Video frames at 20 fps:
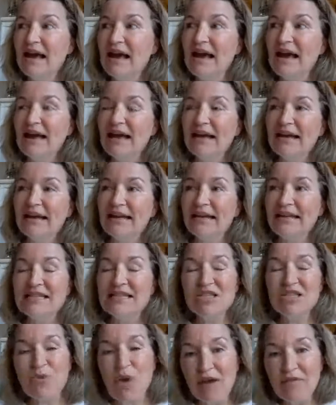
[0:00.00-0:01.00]
and
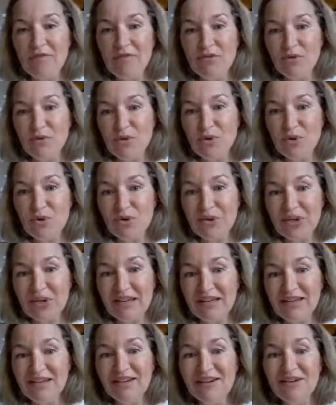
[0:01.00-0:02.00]
it's drive-through only.